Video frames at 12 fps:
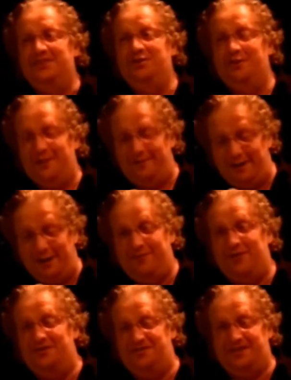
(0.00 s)
the very
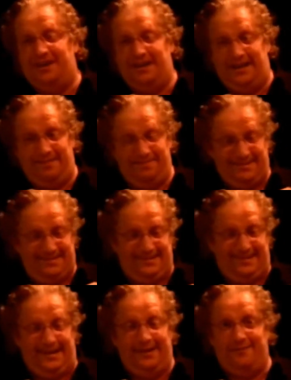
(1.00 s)
first time
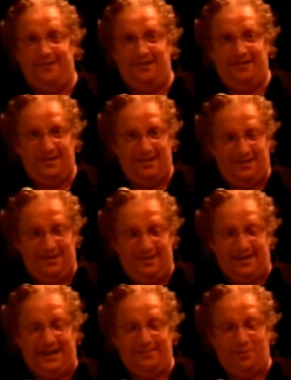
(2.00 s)
ever
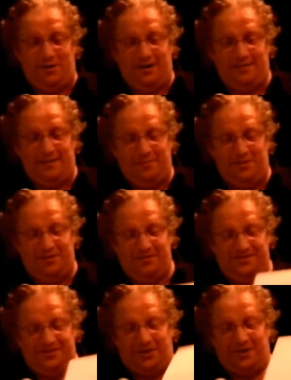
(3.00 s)
that I'm aware of, I'm going to
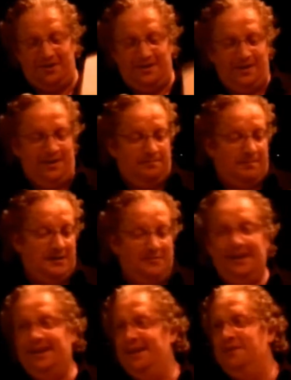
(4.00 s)
start by
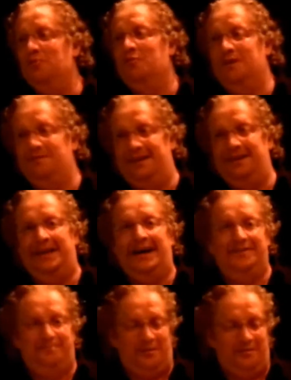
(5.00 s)
reading one of my
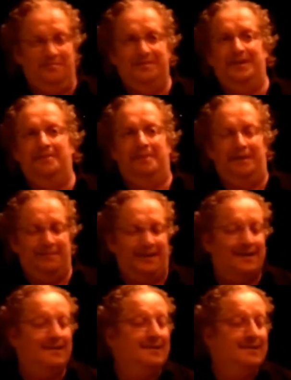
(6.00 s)
dad's poems in public,
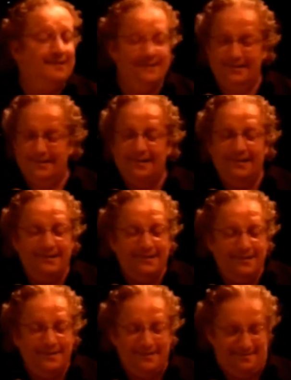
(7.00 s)

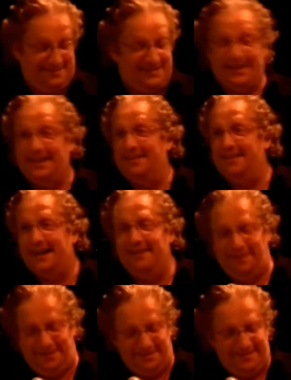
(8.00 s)
which I didn't think I'd
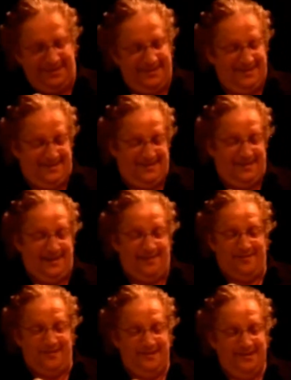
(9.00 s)
be doing,
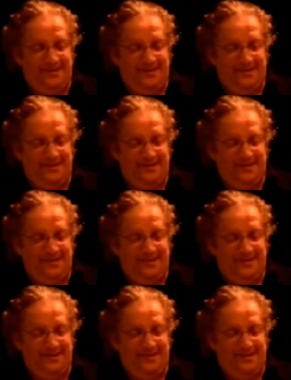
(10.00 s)
ever.